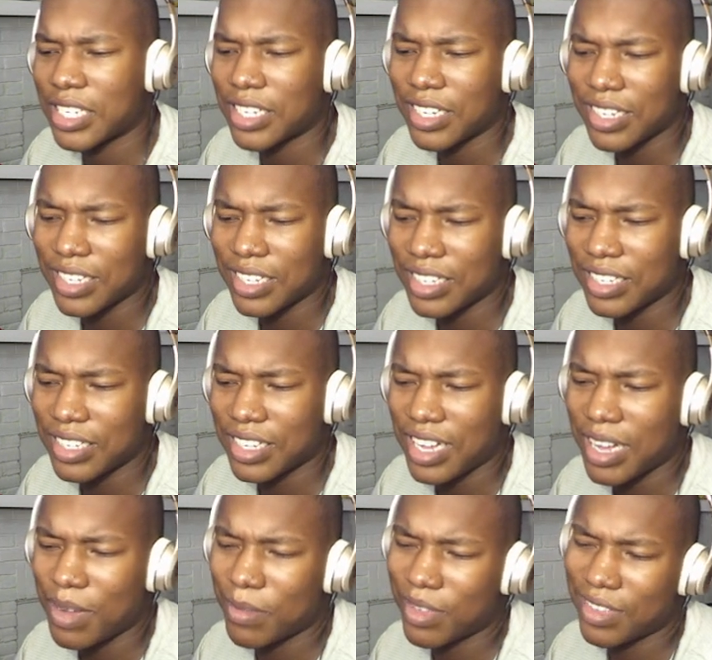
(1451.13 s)
Now, uh, we knew
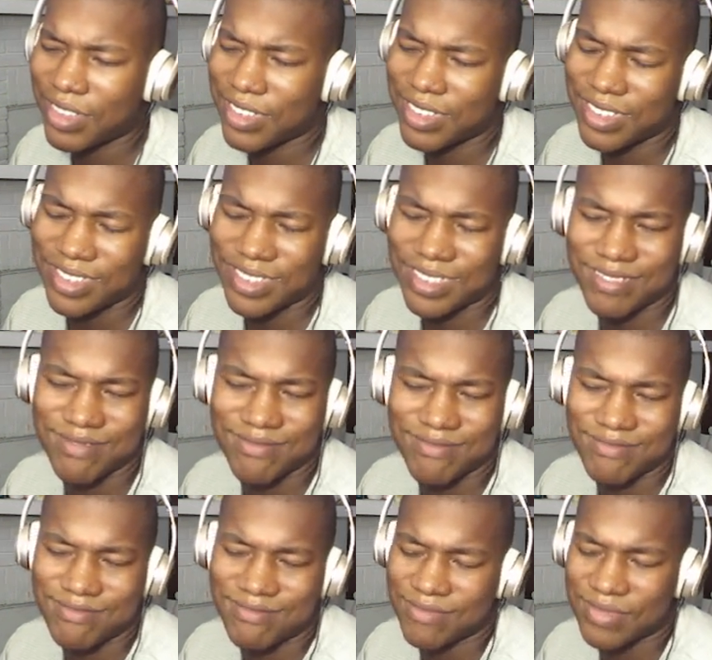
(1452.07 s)
about this long before the
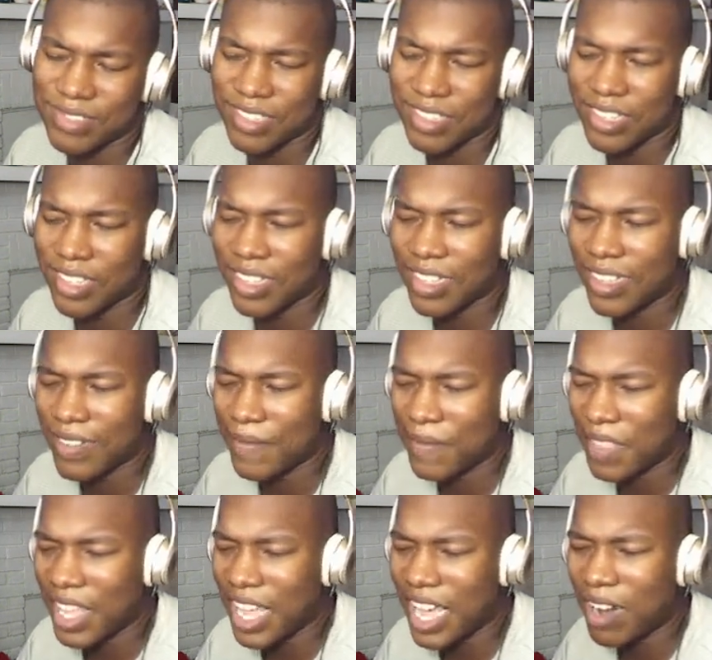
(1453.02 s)
game came out, so this isn't
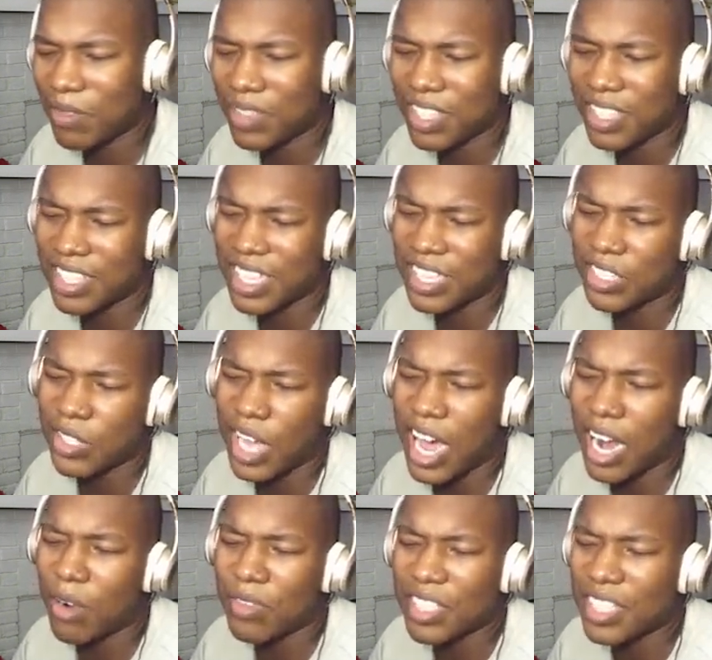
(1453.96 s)
a shocker. I don't and think that's, the,
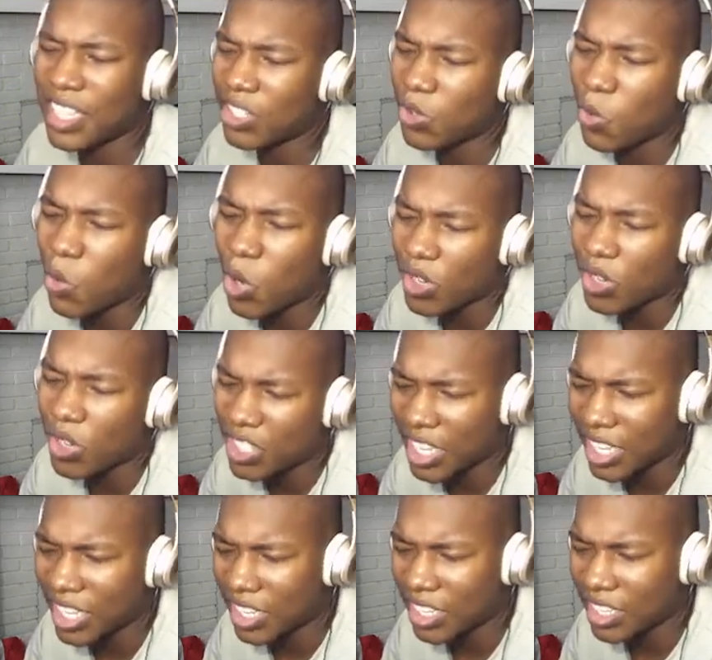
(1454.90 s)
I don't think that's the worst
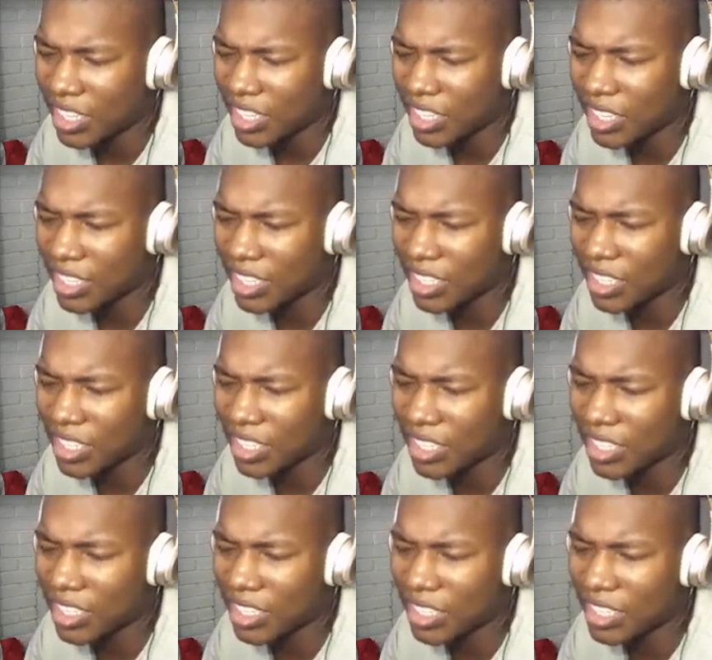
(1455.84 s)
thing. Actually, that bad of
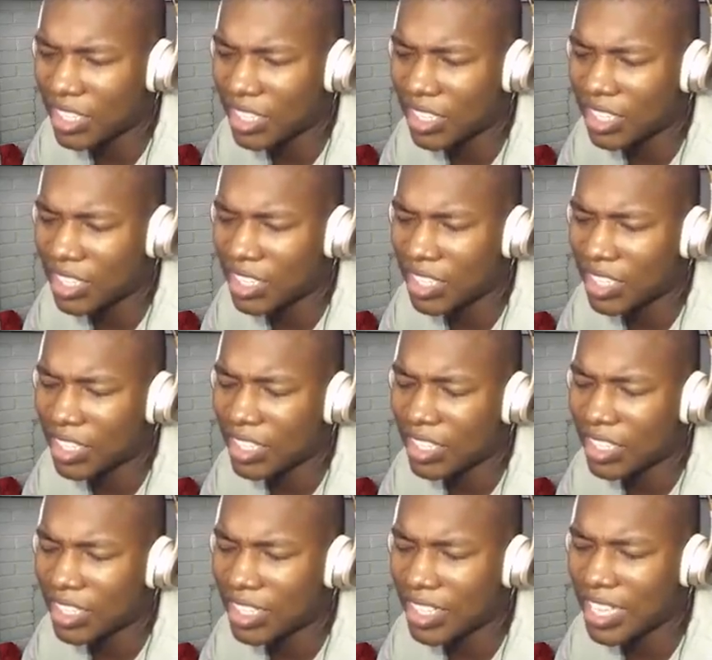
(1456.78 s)
a thing. But again,
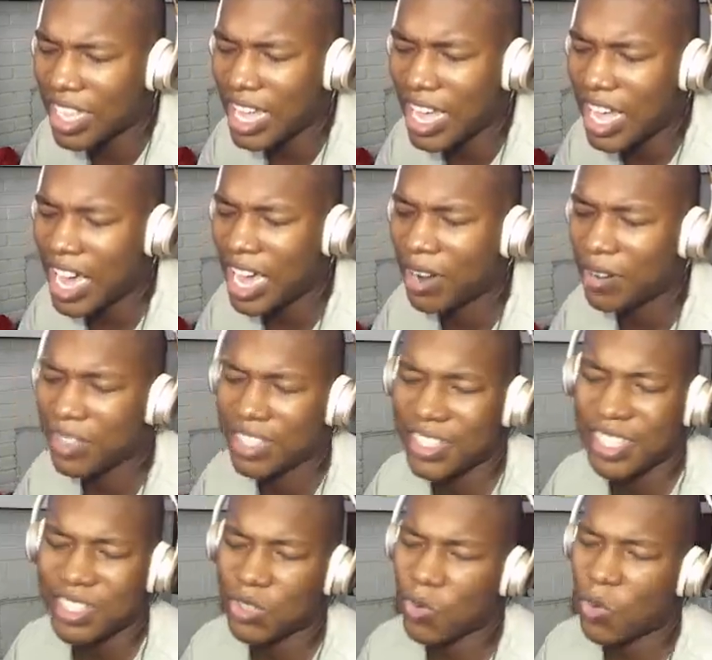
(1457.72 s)
I'm taking into account I don't think
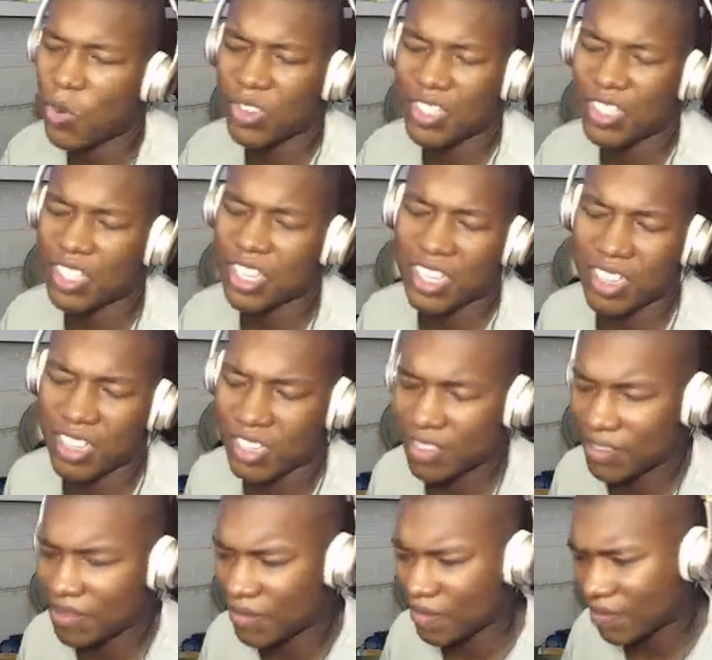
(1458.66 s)
that that's a lot the worst of people thing.
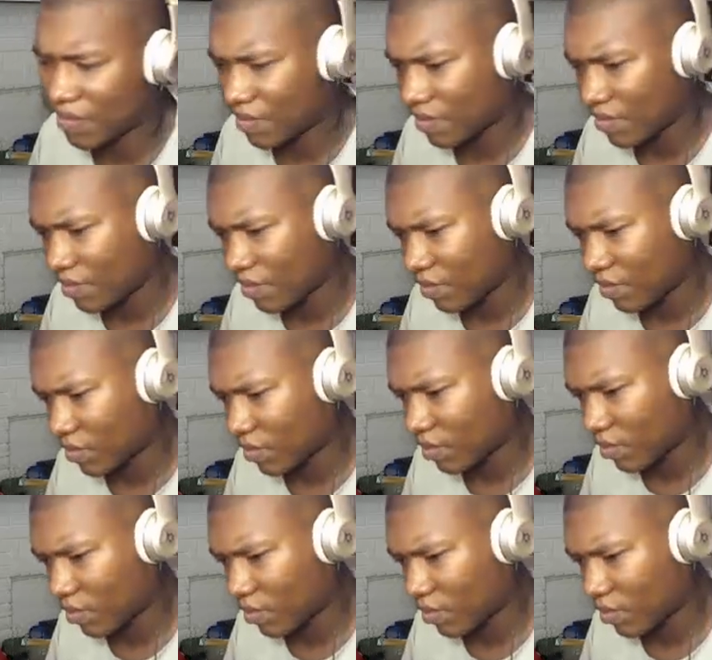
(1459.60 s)
really did love this about.